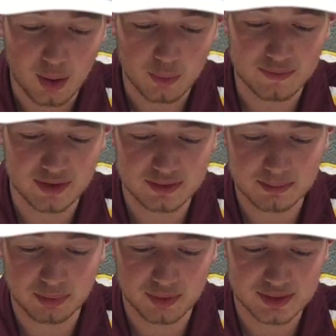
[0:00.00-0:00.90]
We've heard
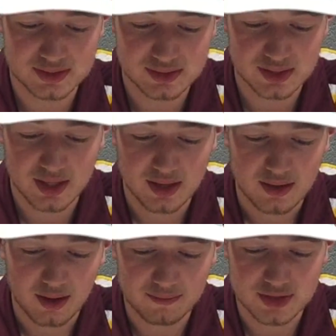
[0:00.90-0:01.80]
reports
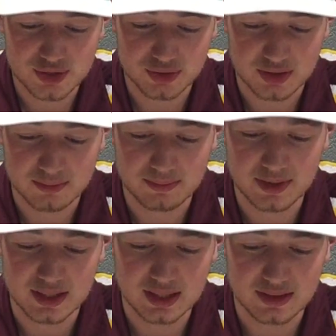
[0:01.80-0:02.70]
of the shooter
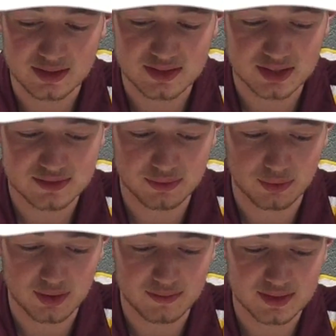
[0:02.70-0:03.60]
being in the 6th
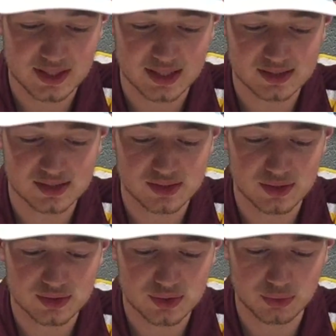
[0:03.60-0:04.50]
floor of the Texas
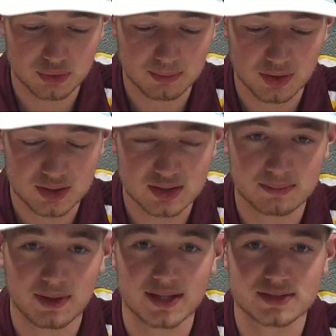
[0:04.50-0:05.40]
School Book
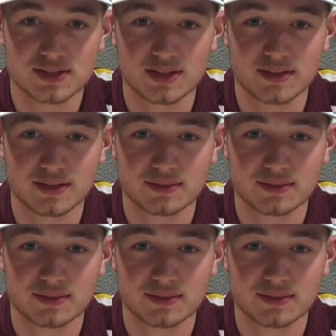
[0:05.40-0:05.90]
Depository.